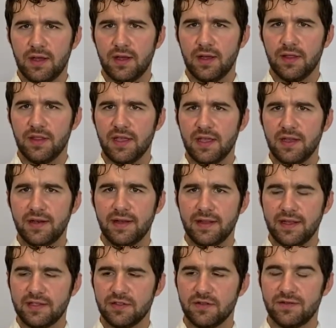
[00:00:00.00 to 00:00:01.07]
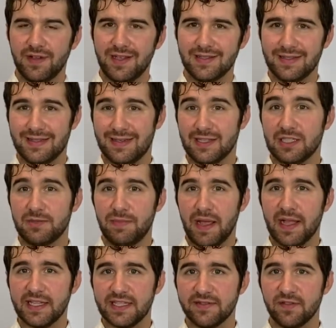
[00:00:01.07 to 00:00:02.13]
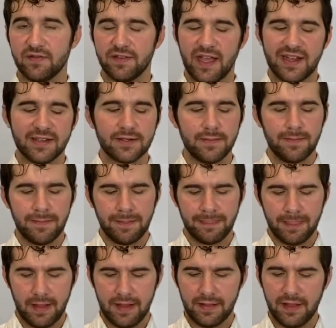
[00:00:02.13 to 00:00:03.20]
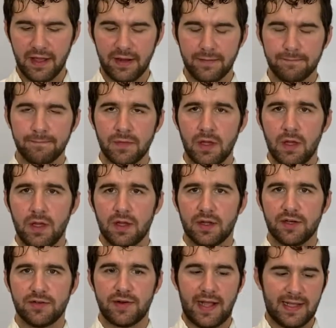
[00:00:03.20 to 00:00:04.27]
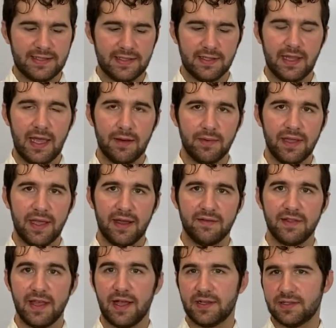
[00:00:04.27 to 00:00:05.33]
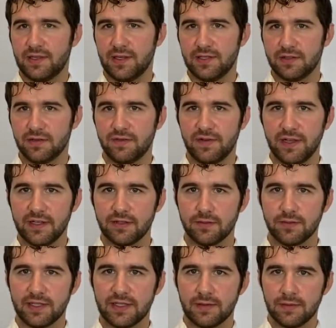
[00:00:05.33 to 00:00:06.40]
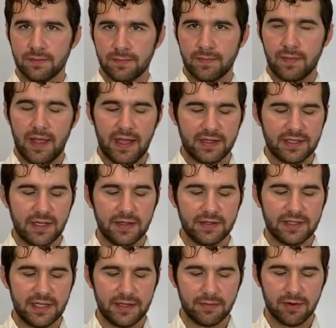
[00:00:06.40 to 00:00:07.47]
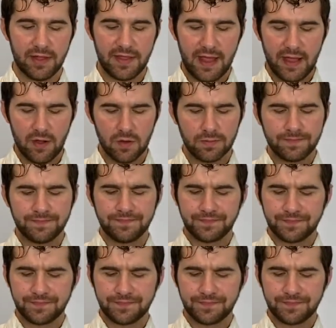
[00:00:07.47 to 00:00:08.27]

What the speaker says: the inhalation phase as an expansive event, and then contrasting that, we have the exhalation phase when we exhale and take a breath out,